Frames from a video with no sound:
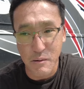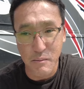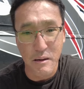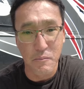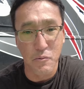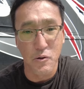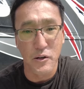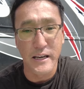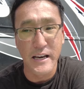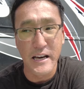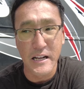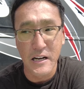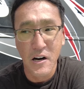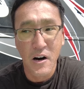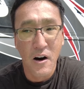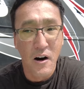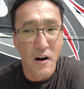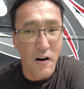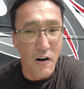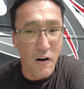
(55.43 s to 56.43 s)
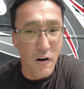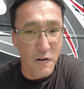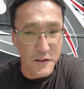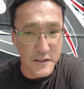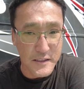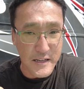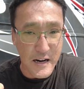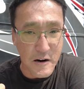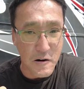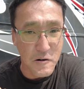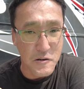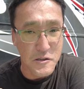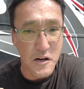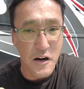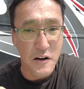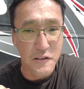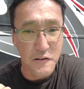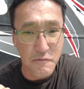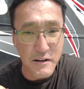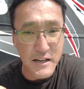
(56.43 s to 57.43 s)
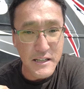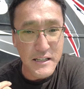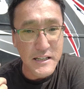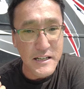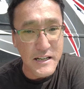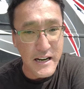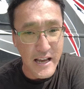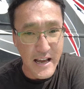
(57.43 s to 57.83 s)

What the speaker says: to be able to get all the tires on the rig done